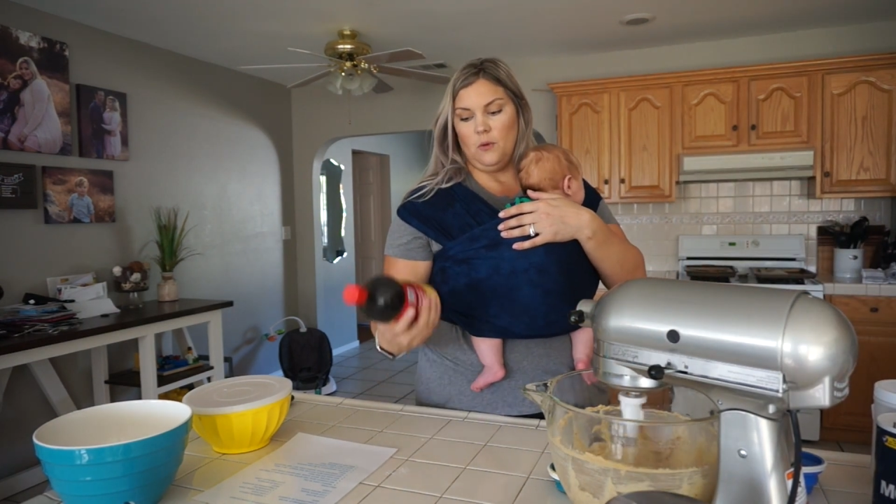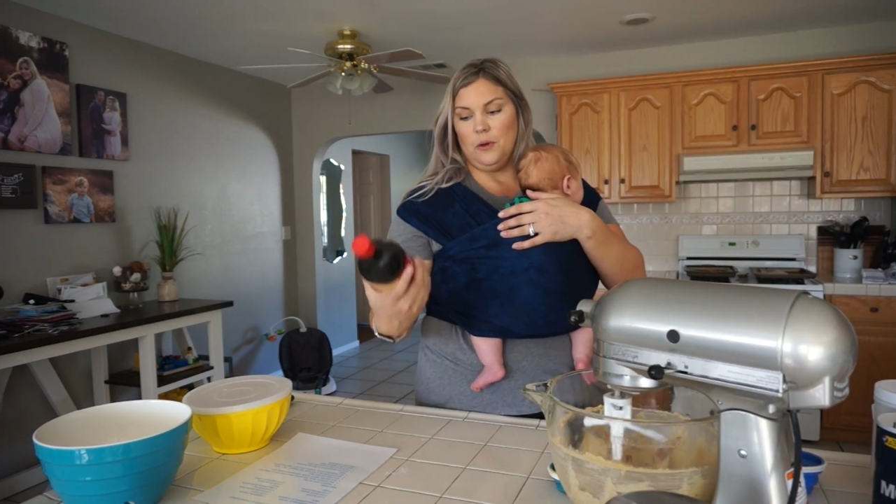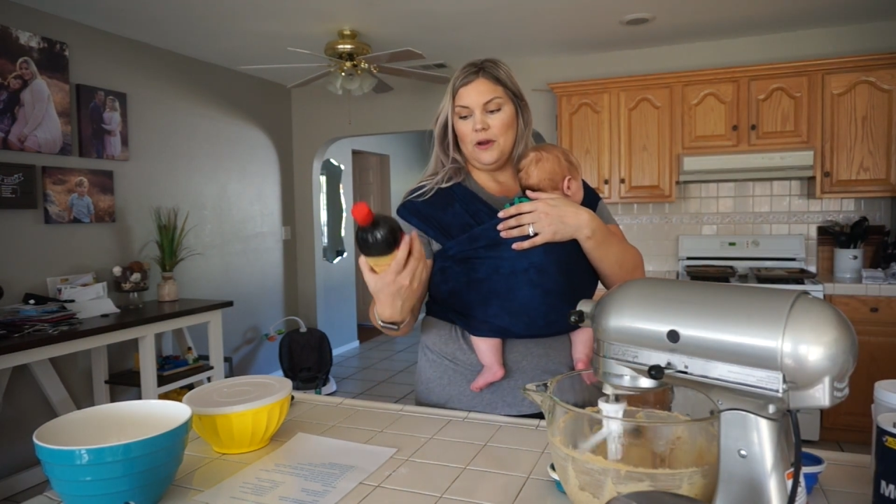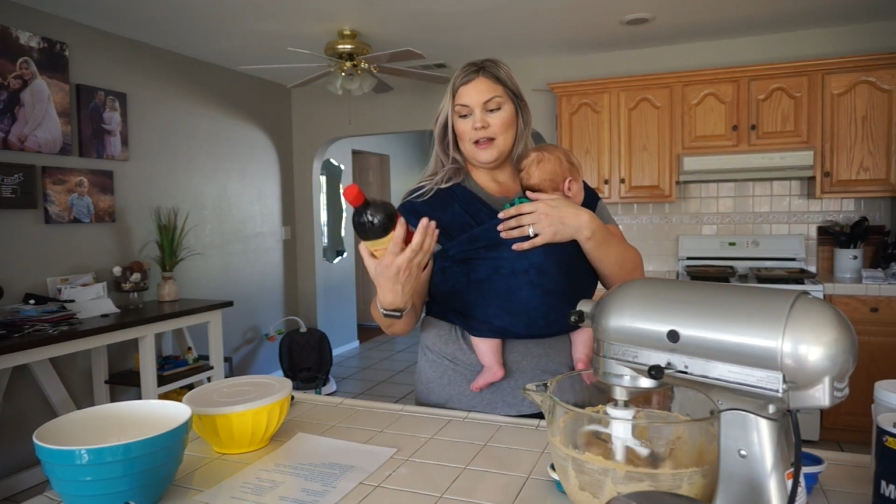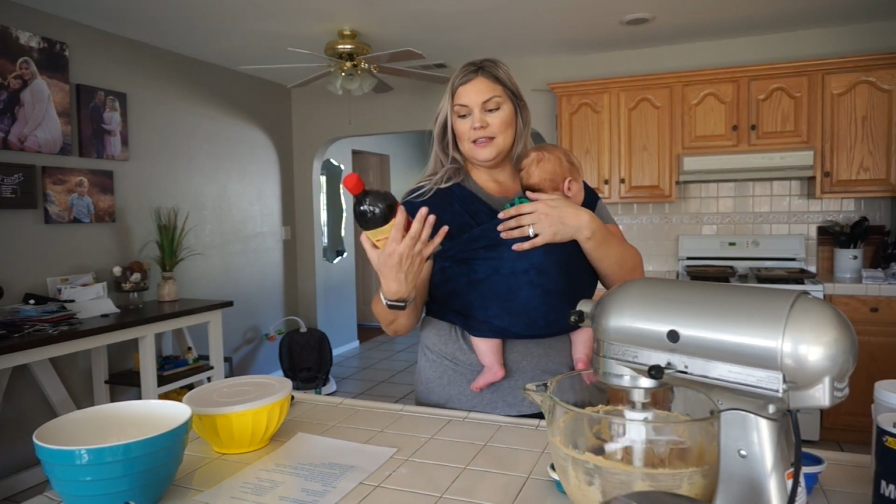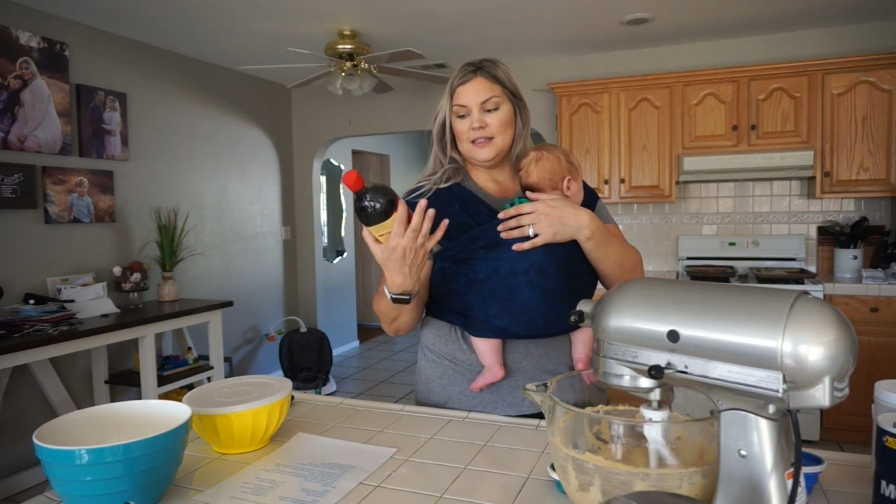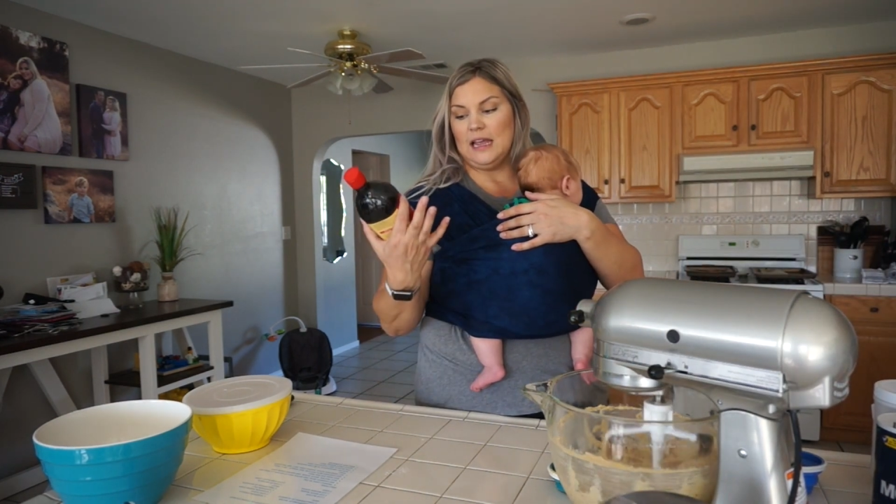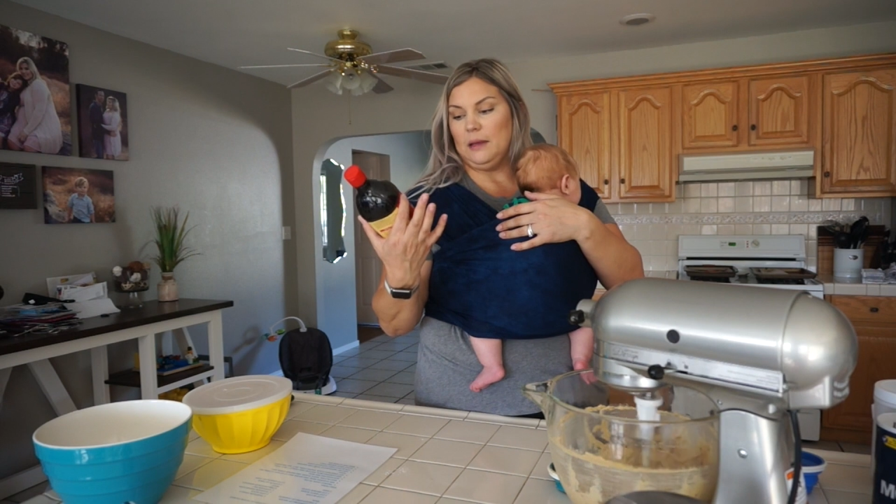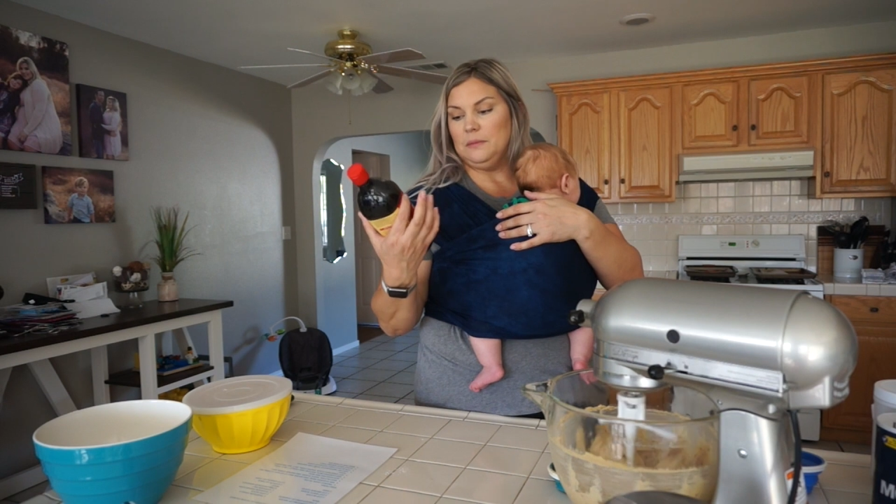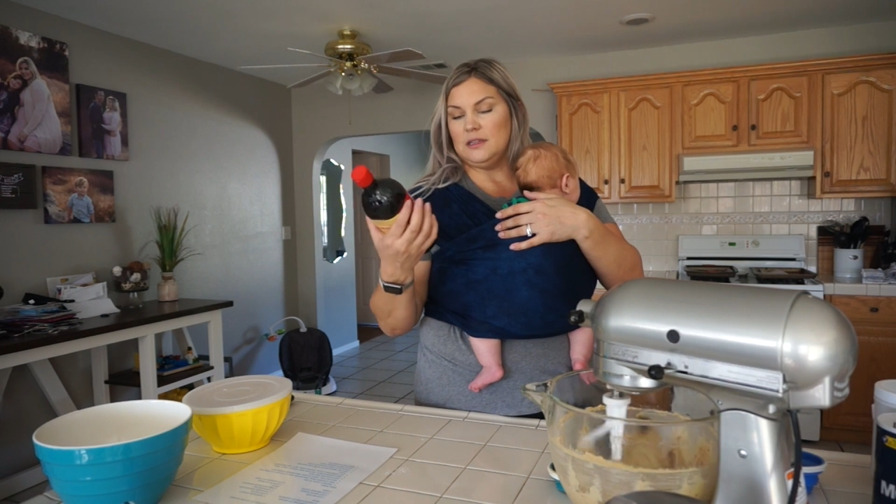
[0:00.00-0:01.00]
We were at
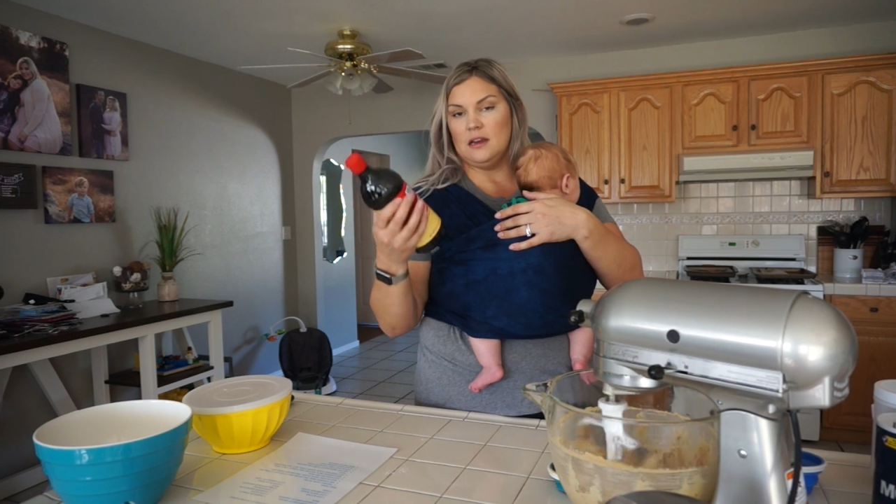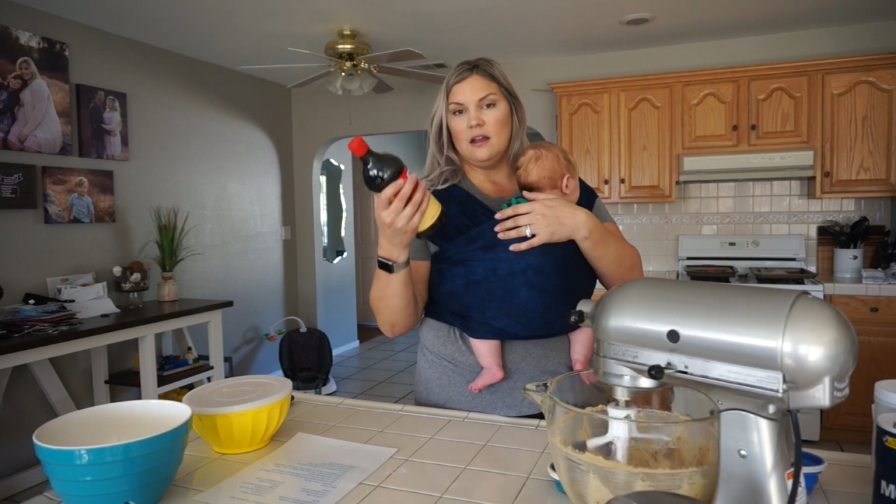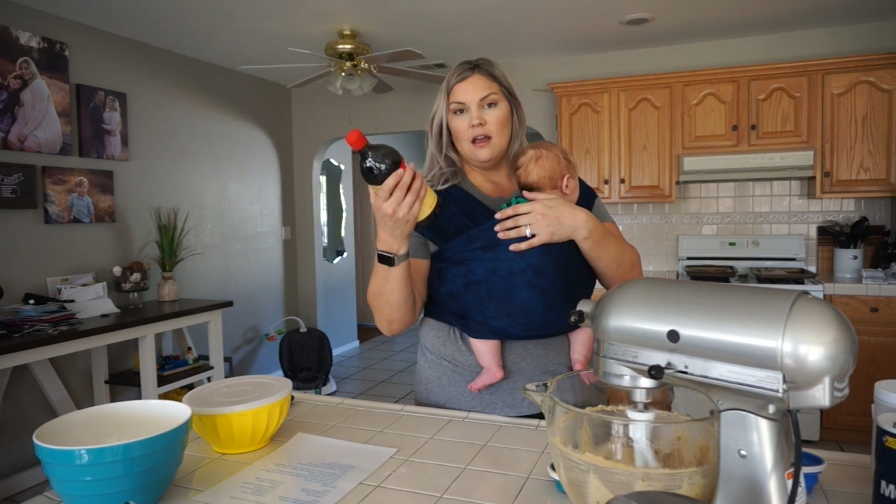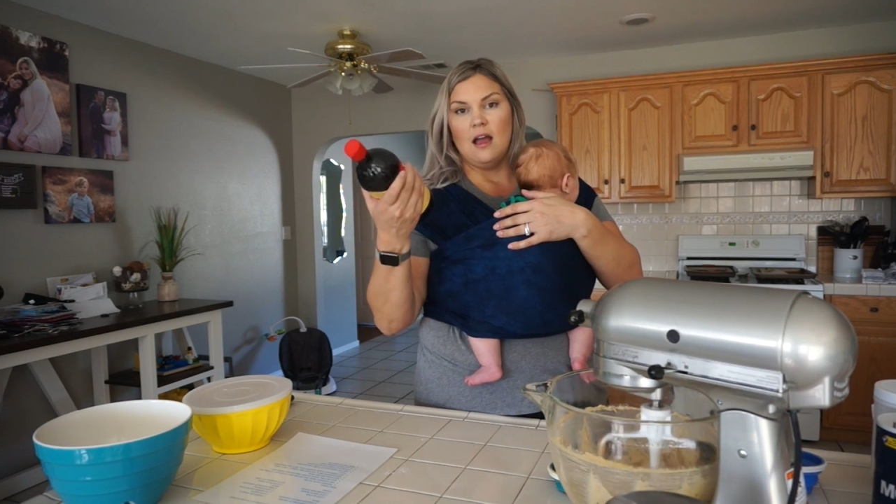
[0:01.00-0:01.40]
Sam's and